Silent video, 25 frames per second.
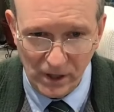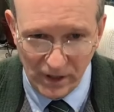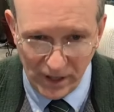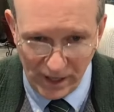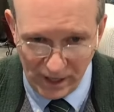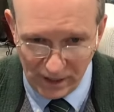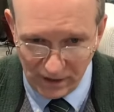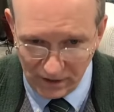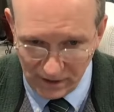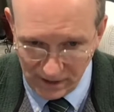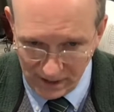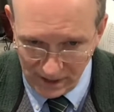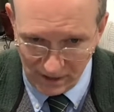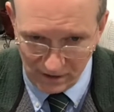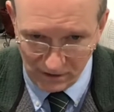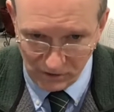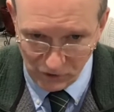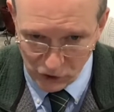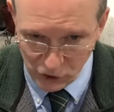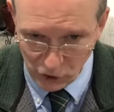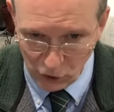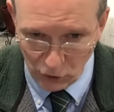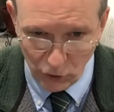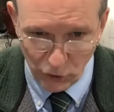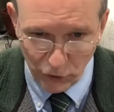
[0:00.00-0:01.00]

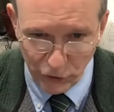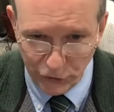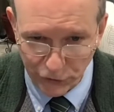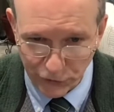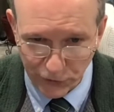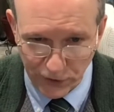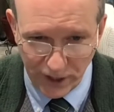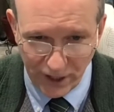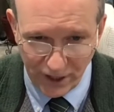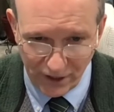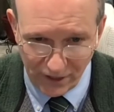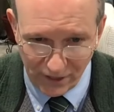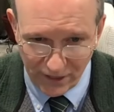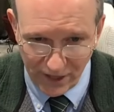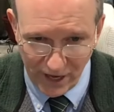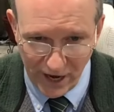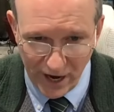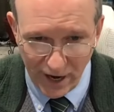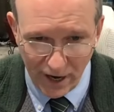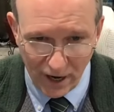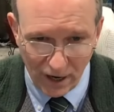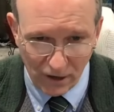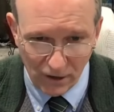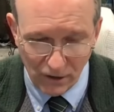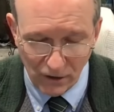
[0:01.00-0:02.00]
and Joel 3.
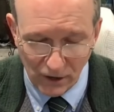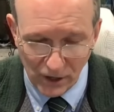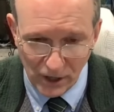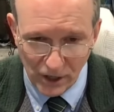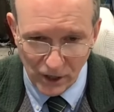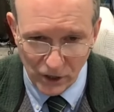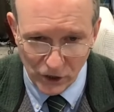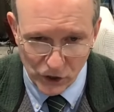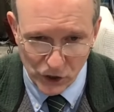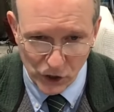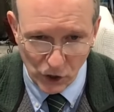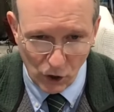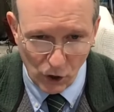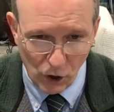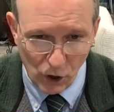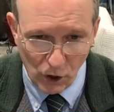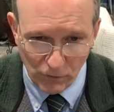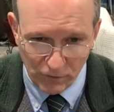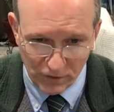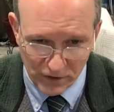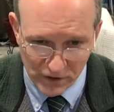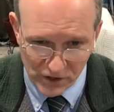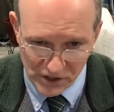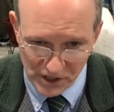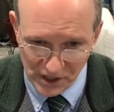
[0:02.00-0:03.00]
There,
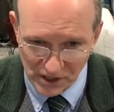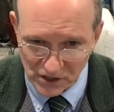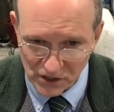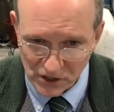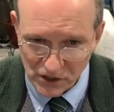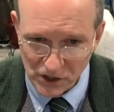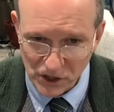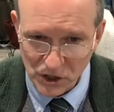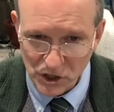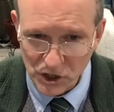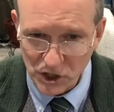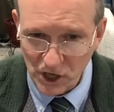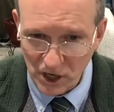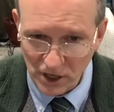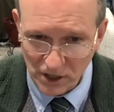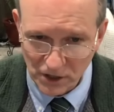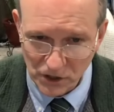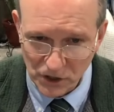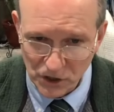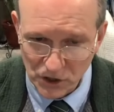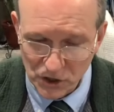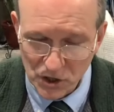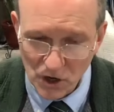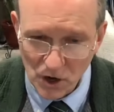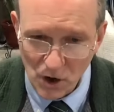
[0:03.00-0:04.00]
Jehovah sits to
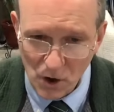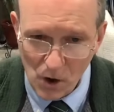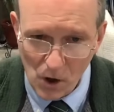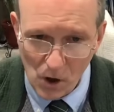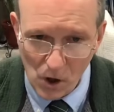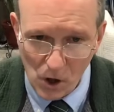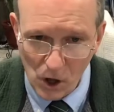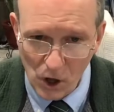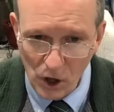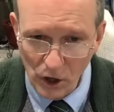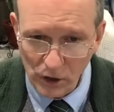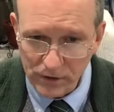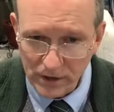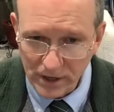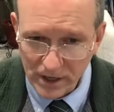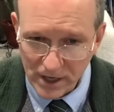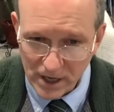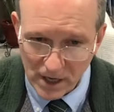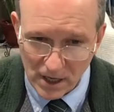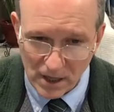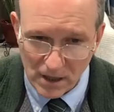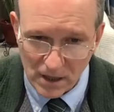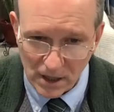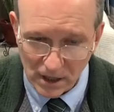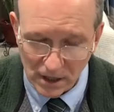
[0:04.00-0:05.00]
judge all the
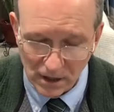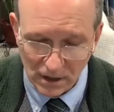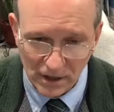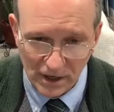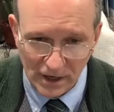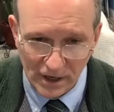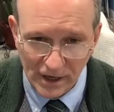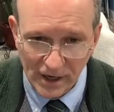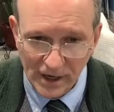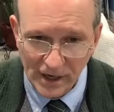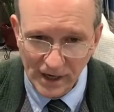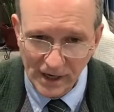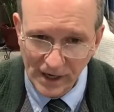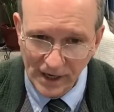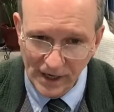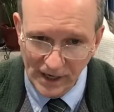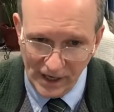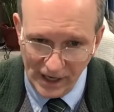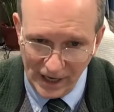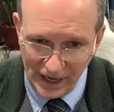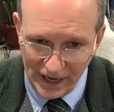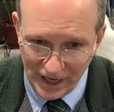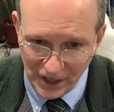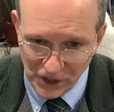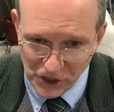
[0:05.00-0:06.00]
heathen.
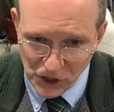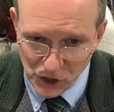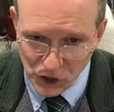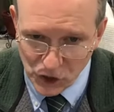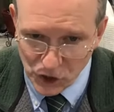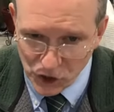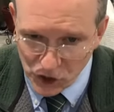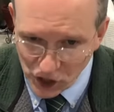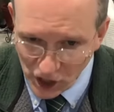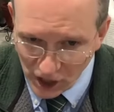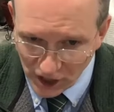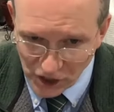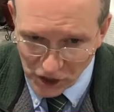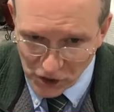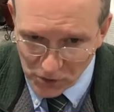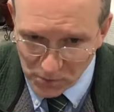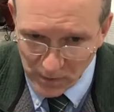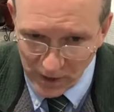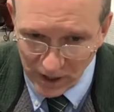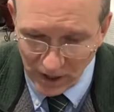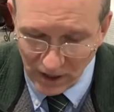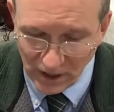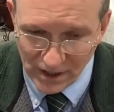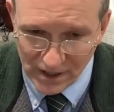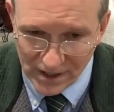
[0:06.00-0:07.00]
It's
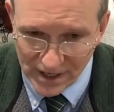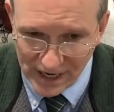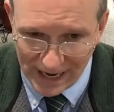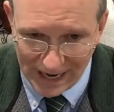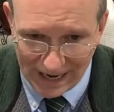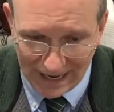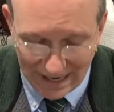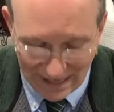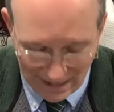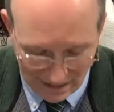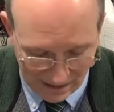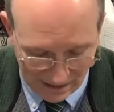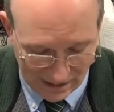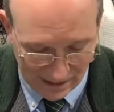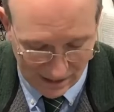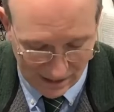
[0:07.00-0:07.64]
Judgment Day